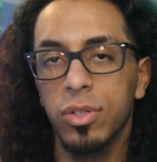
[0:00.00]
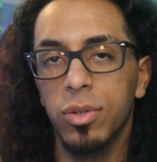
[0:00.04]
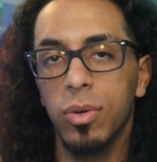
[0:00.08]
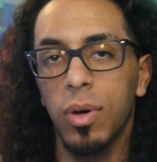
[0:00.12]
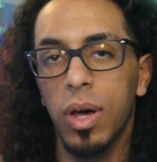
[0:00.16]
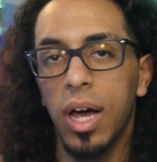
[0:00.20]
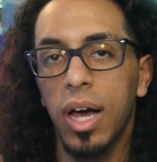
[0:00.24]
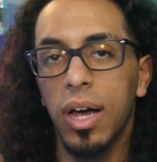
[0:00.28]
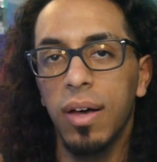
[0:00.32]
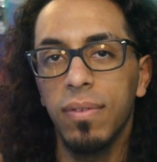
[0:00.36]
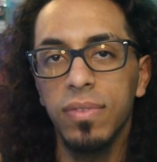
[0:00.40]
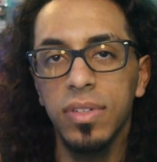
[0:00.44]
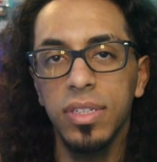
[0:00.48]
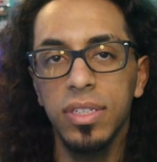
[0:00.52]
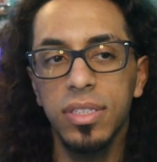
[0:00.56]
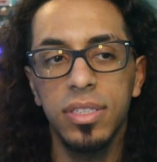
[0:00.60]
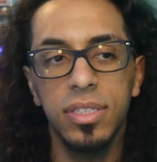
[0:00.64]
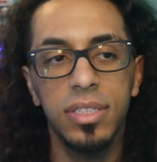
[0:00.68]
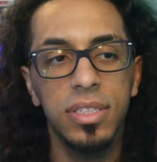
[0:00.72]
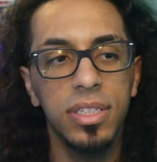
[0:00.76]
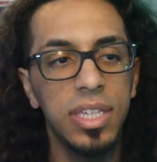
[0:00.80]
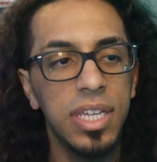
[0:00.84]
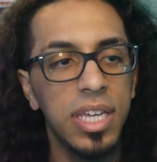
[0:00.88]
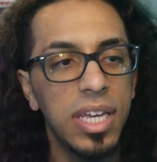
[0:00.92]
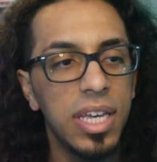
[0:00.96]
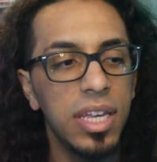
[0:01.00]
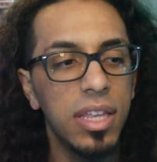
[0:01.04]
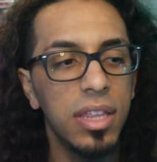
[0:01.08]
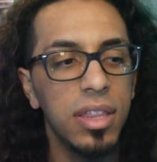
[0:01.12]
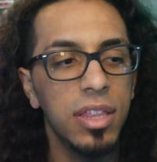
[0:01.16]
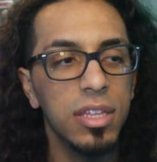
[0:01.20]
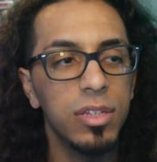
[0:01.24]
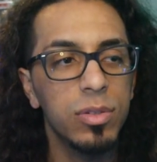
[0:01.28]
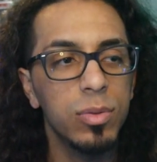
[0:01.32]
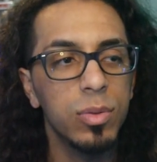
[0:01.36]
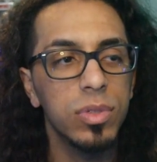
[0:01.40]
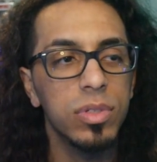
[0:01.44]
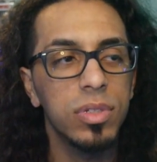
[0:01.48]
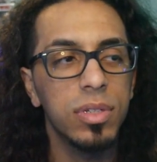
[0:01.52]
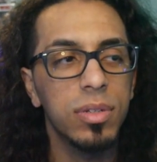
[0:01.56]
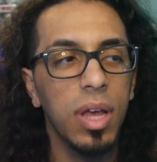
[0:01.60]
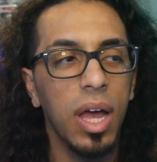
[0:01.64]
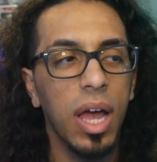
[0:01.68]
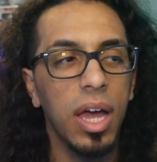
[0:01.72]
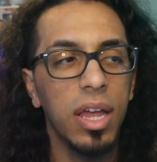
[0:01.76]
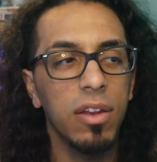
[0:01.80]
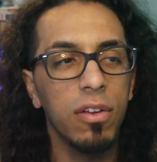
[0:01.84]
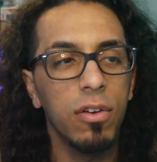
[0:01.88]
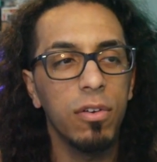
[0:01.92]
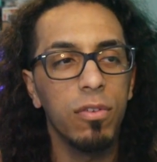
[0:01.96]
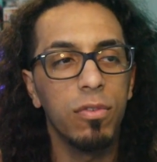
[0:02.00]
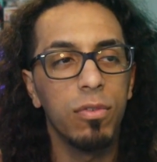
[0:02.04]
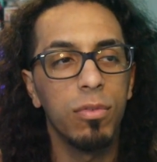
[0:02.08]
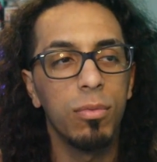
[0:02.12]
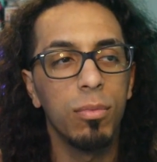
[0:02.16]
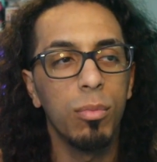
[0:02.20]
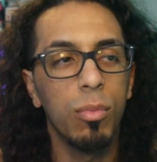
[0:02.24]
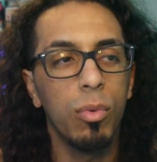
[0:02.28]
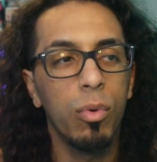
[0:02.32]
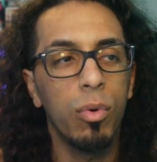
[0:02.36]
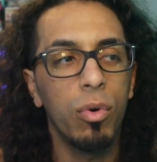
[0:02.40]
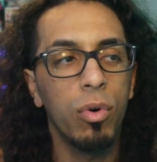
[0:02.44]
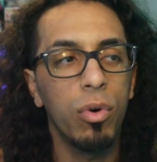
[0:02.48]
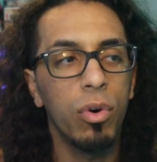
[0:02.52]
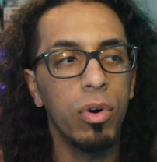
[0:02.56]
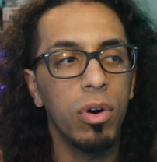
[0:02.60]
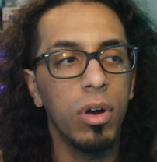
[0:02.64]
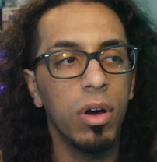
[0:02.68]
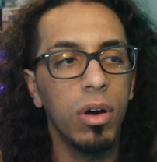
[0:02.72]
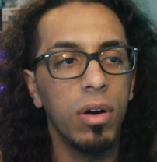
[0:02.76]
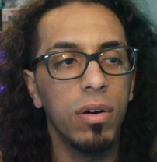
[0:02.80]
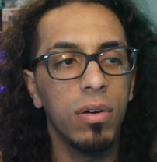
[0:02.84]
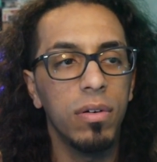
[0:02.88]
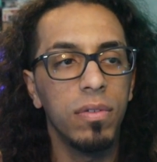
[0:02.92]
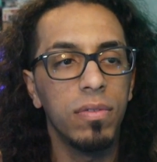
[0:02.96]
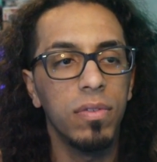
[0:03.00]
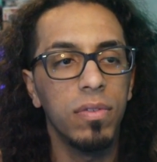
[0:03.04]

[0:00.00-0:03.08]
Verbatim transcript: obviously this was kind of more of